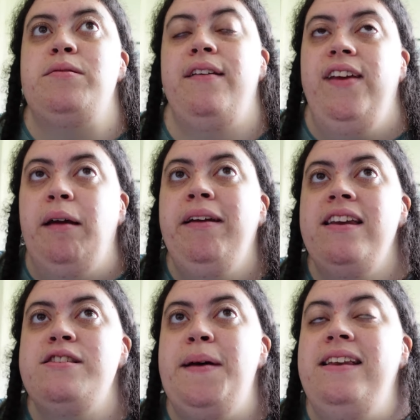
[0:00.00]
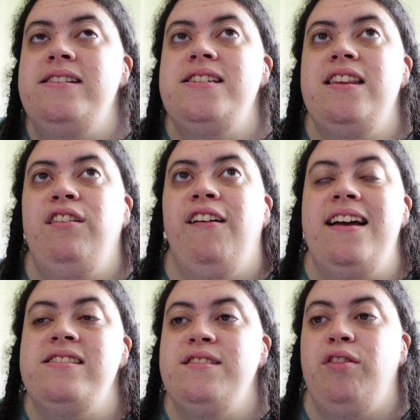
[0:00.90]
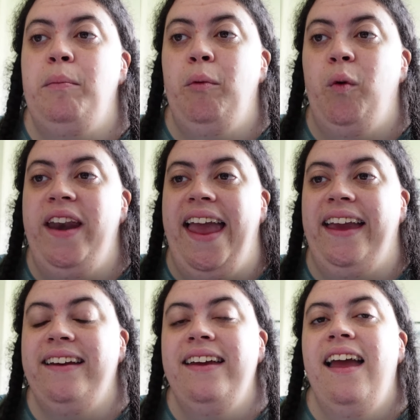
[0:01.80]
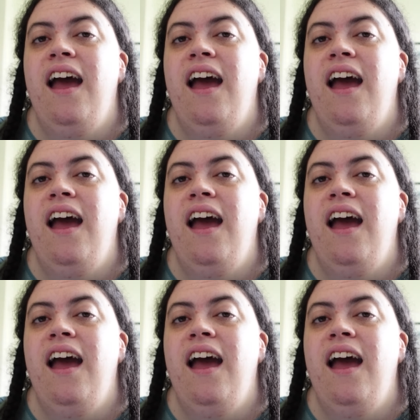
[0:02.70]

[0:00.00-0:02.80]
So I think I'm going to spend the rest of the morning